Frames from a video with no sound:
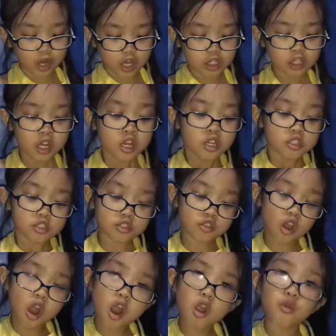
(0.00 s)
work,
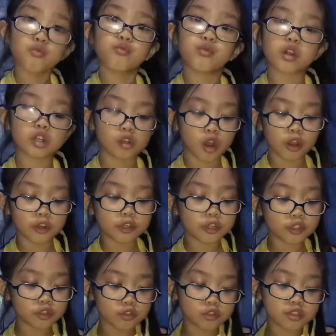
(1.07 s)
so we're going
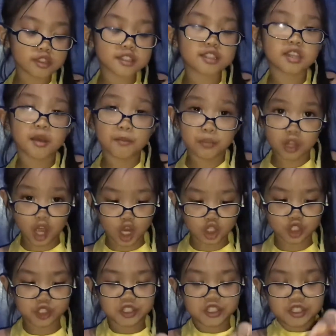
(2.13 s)
to use the
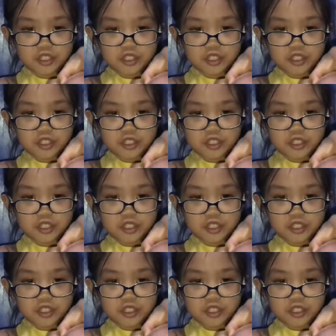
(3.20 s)
blush.